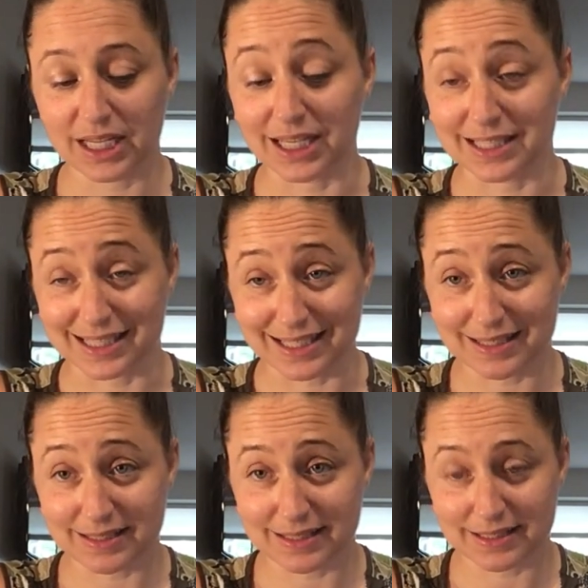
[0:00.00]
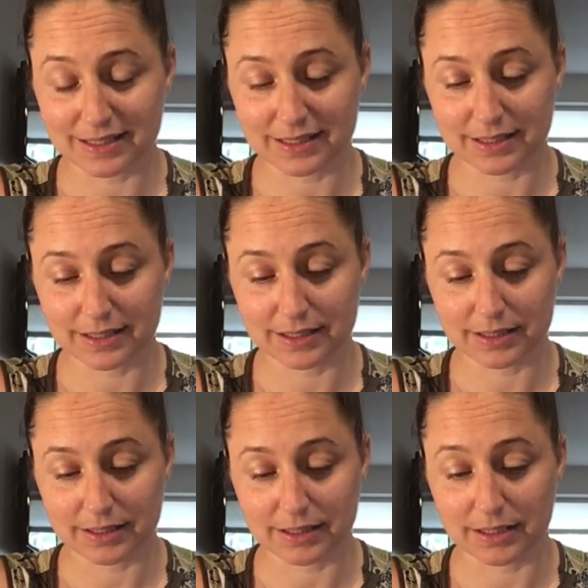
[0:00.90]
a 6,
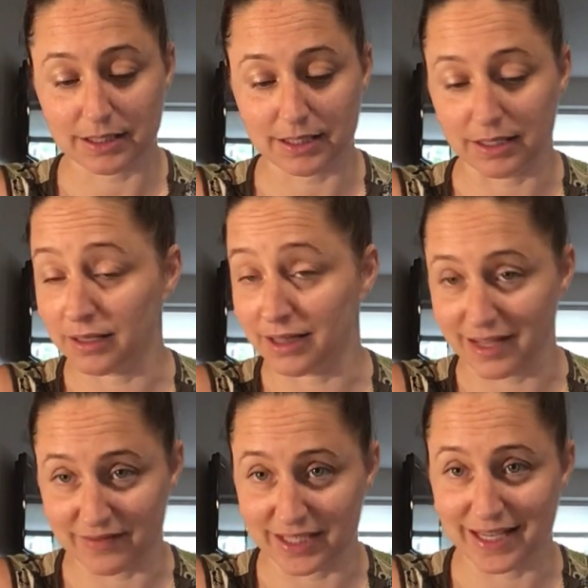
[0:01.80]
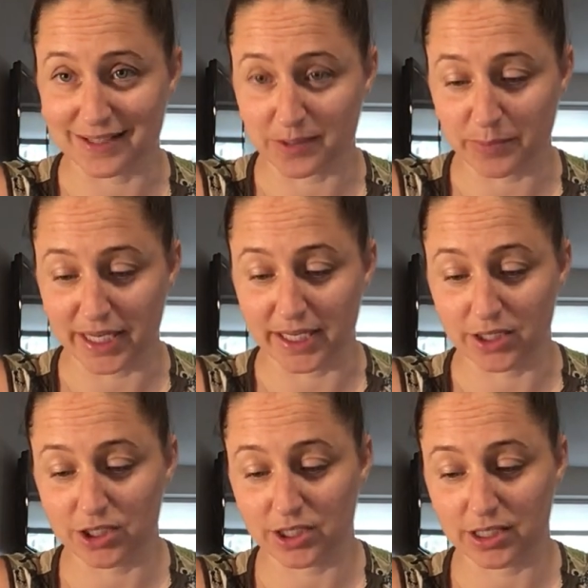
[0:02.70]
an 11 as a
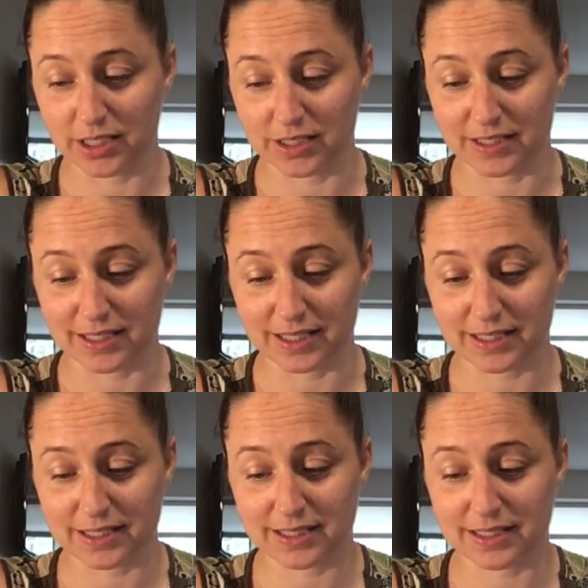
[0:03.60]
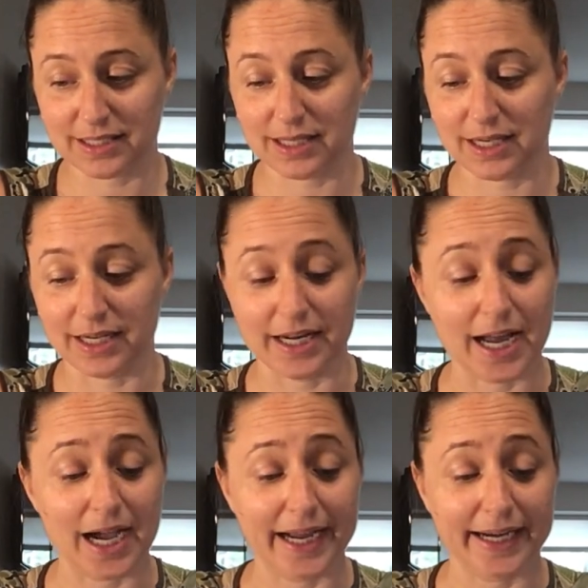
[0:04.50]
page, a 6, a
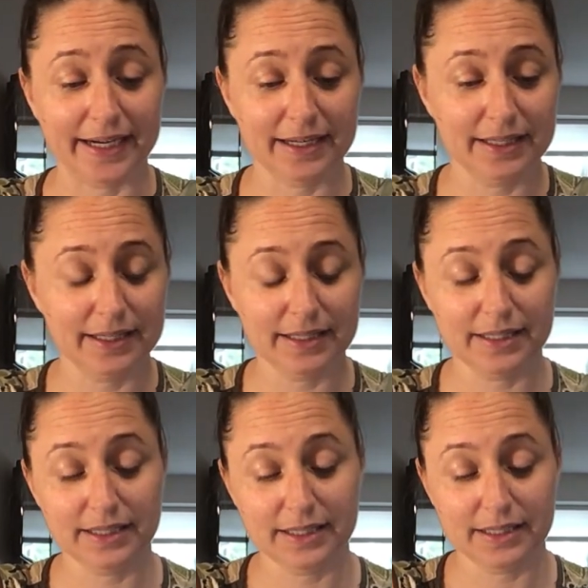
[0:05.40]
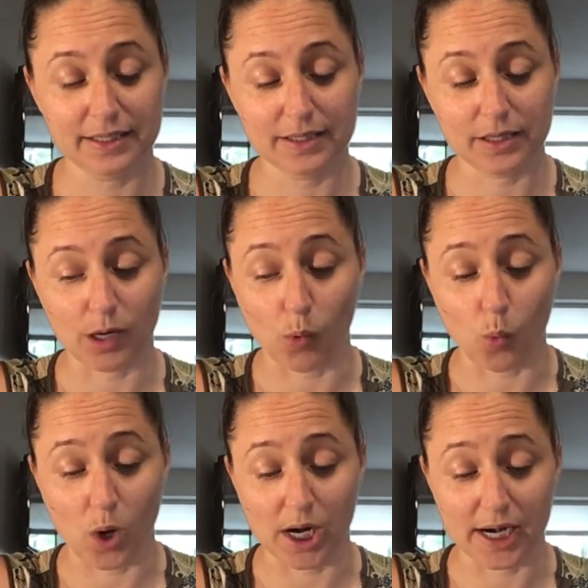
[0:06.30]
9, a
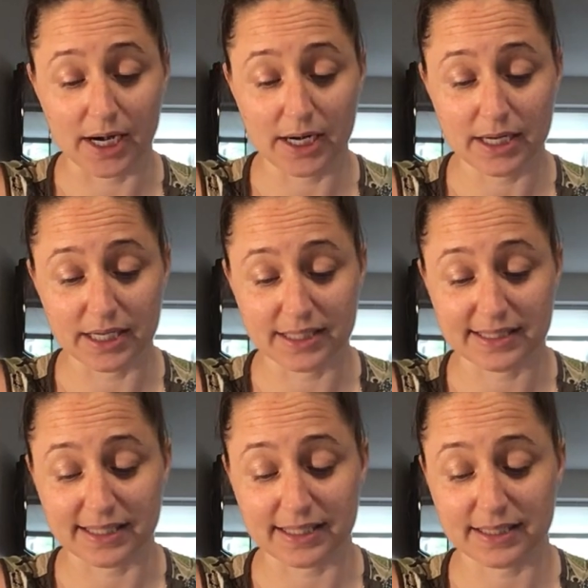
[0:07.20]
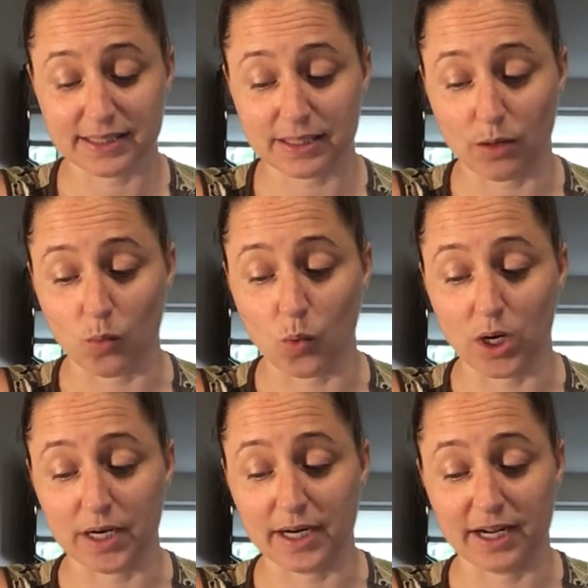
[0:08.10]
1, a 6, a
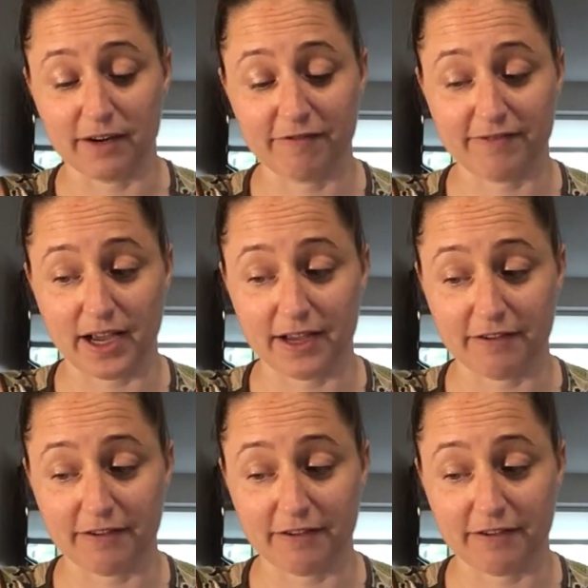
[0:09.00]
1, and a 5,